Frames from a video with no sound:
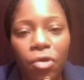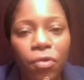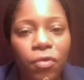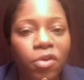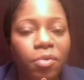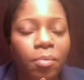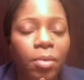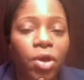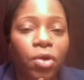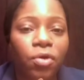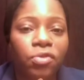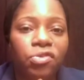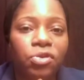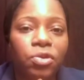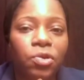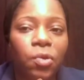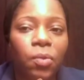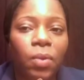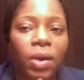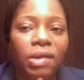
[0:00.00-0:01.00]
Because you
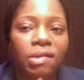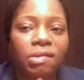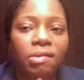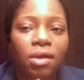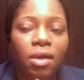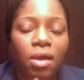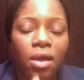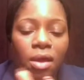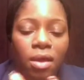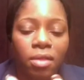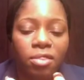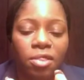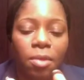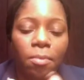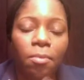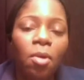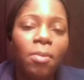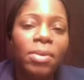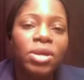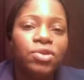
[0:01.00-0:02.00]
know what? The
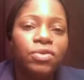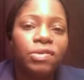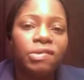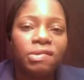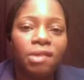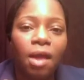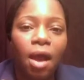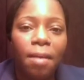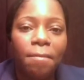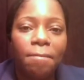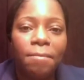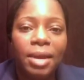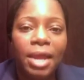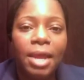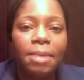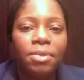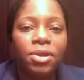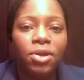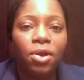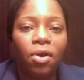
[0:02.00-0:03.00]
moment you start
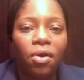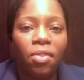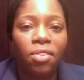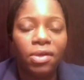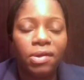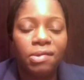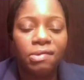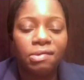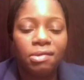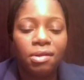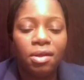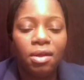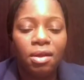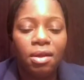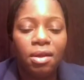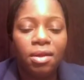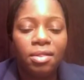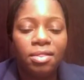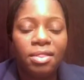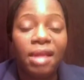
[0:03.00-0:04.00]
blaming others,
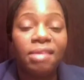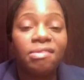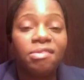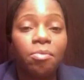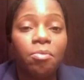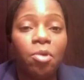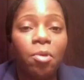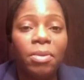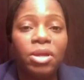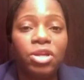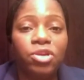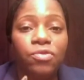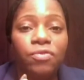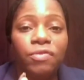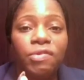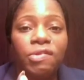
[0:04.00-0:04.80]
that's the moment you've